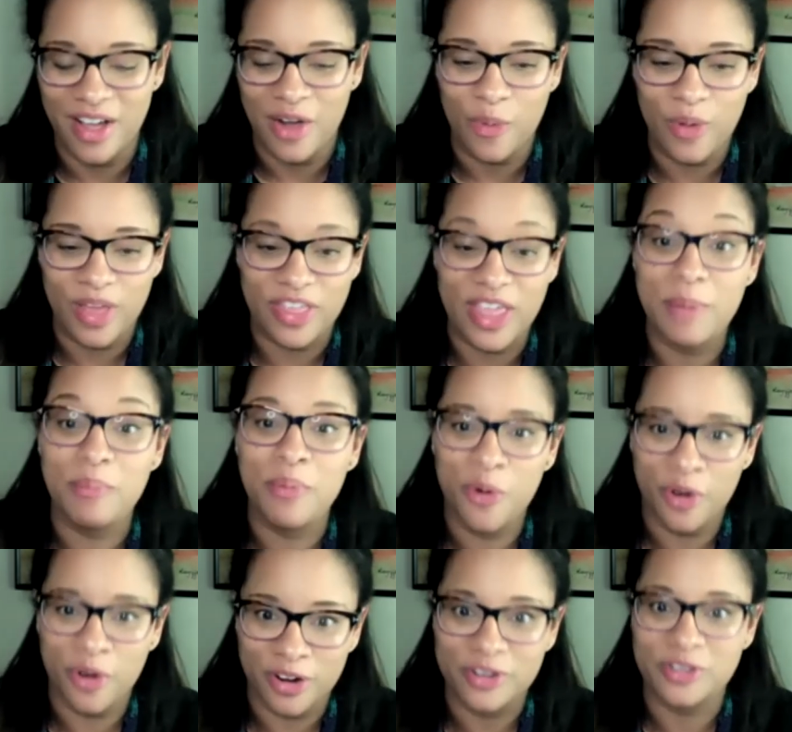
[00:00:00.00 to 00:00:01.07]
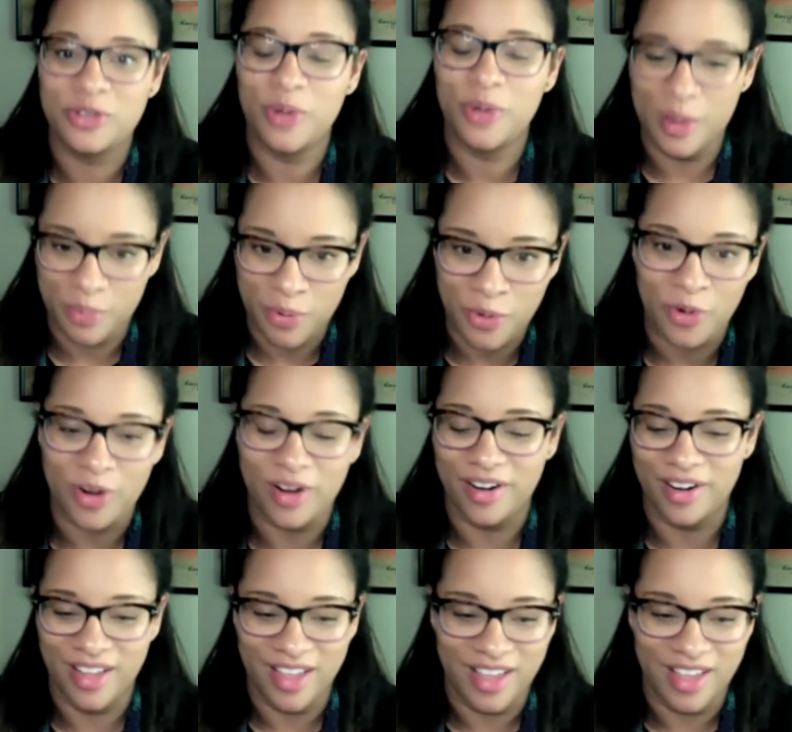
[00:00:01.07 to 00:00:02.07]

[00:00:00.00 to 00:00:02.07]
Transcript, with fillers: with importers who import